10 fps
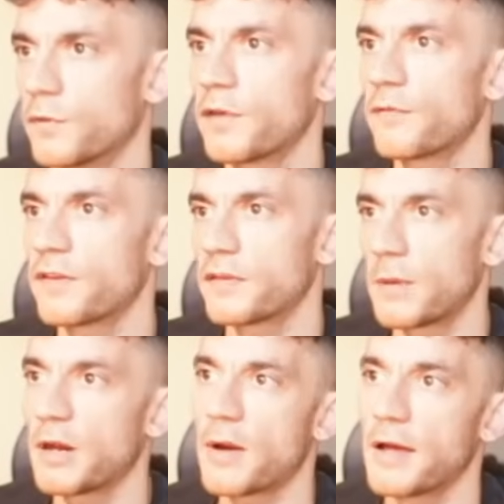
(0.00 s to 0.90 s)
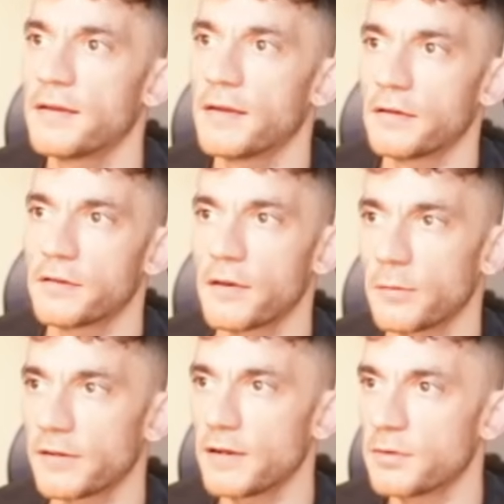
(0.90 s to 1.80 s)
There's something to bear in mind here in
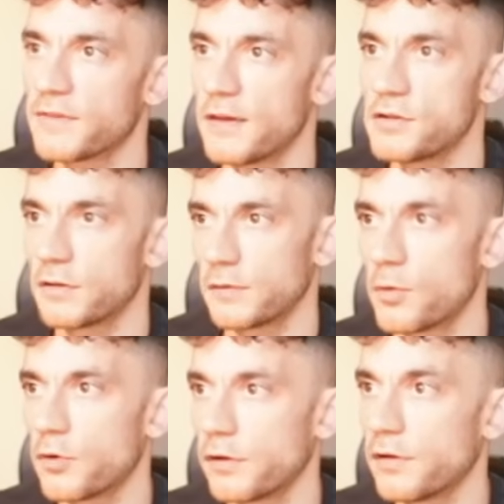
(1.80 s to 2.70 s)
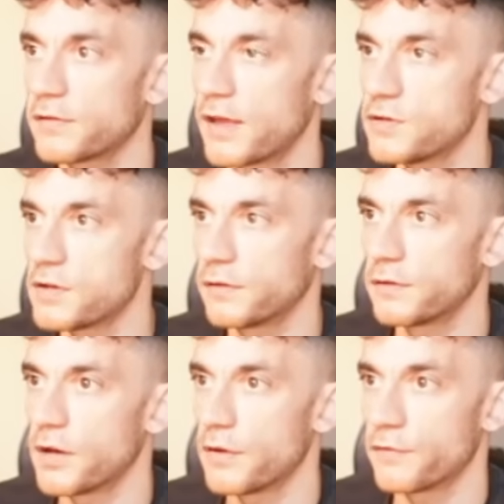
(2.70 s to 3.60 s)
terms of limitations, more hallucinations
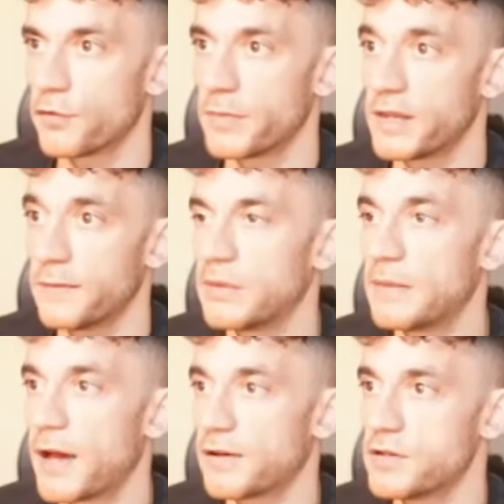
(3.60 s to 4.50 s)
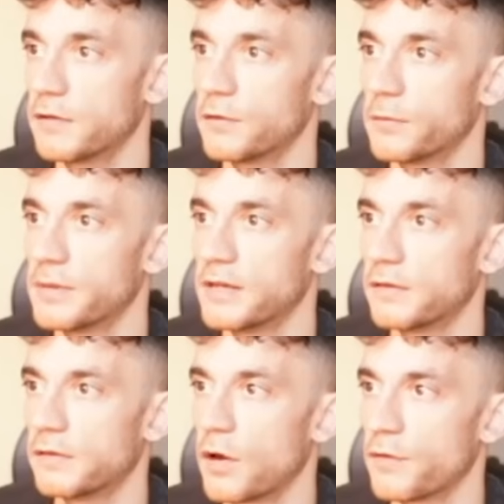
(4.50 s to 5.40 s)
than O four Mini. He matches or
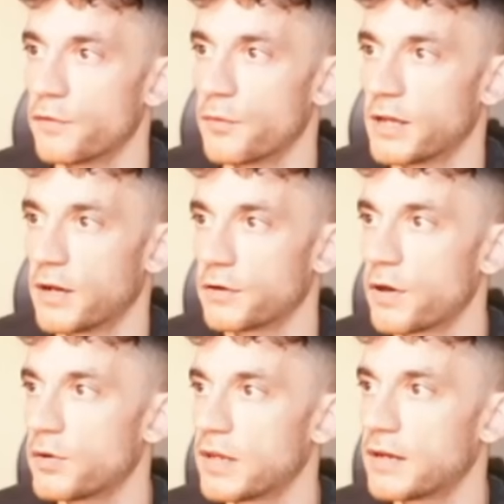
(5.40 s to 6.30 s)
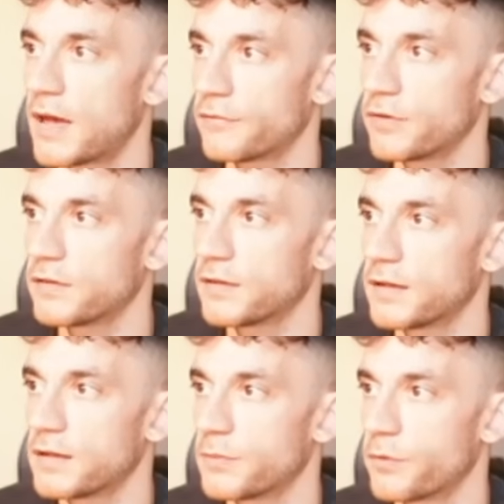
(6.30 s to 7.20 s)
beats O four Mini on coding and
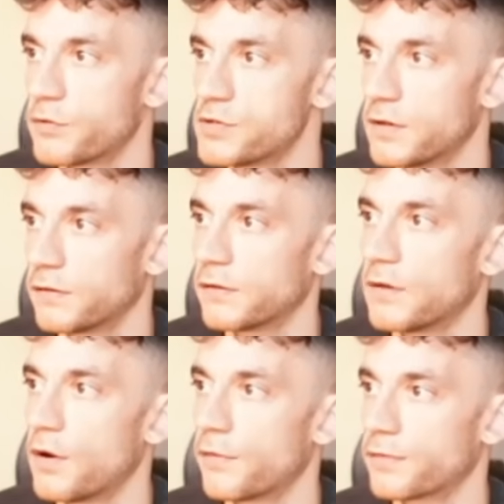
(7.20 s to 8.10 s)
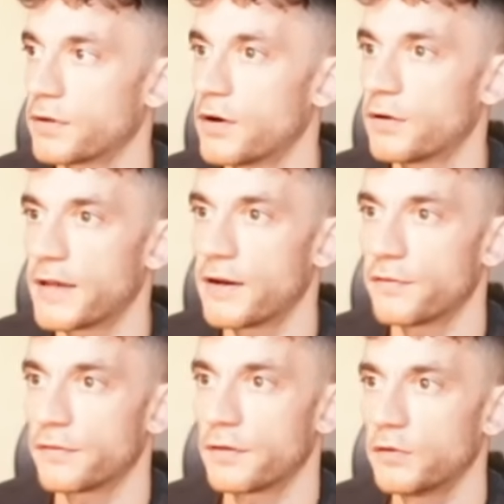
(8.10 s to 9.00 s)
reasoning and approaches O three on
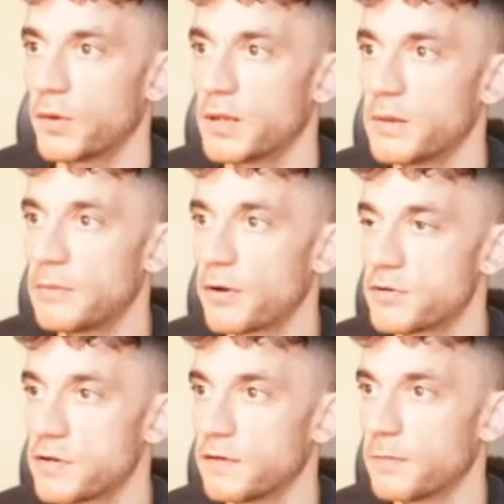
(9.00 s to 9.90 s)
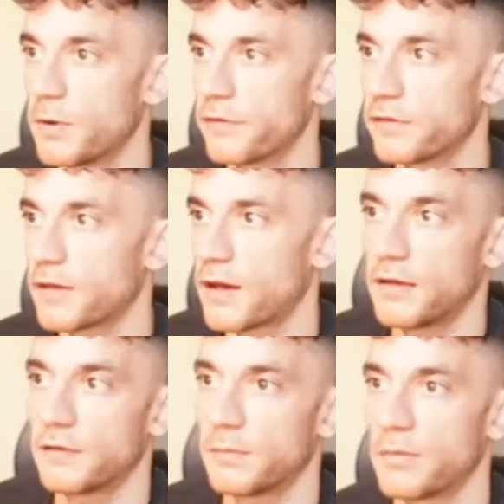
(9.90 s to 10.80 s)
health. twenty B punches above its
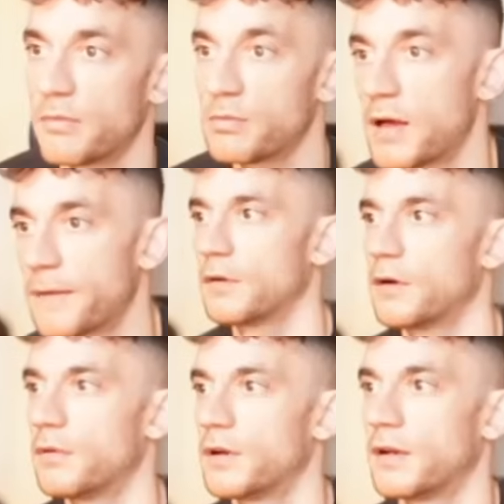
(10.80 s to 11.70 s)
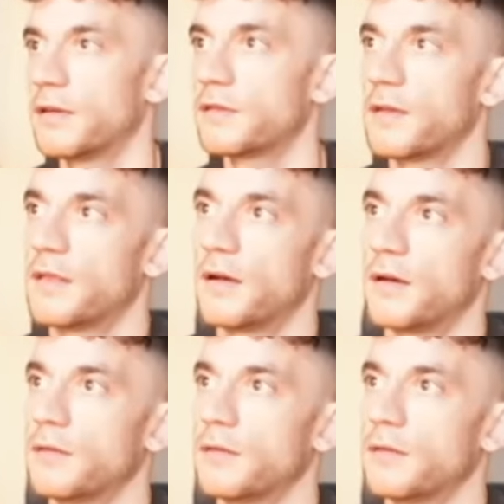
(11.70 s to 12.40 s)
size. All right, let's do that.